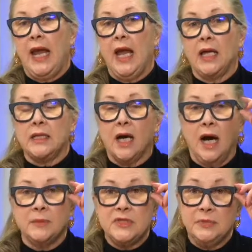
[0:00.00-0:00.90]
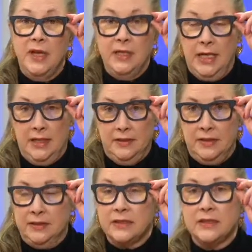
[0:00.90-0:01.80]
And depending on the
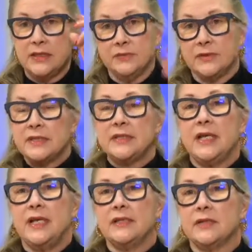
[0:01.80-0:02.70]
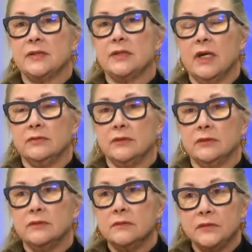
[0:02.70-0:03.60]
different states
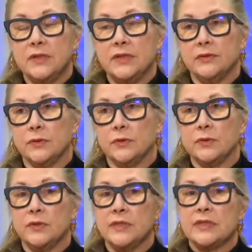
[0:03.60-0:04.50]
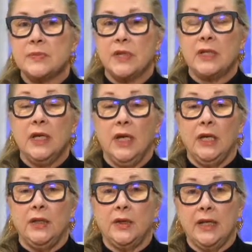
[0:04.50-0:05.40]
govern with different rules, but
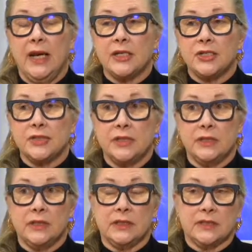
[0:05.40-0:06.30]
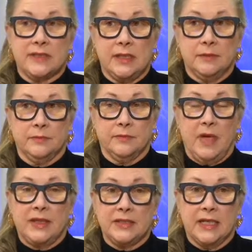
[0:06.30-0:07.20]
you can actually, some
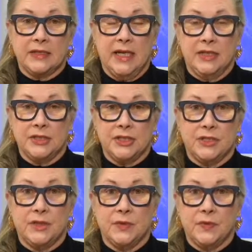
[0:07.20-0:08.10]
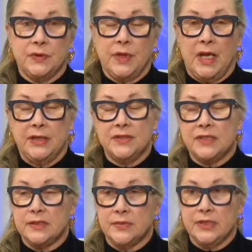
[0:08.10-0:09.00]
technology, I know when I
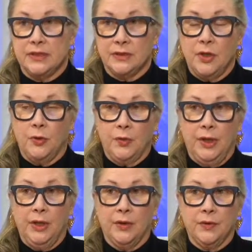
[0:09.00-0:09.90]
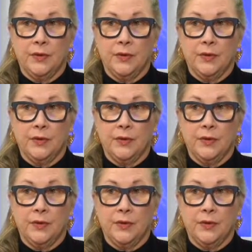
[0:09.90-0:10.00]
used to be in home care,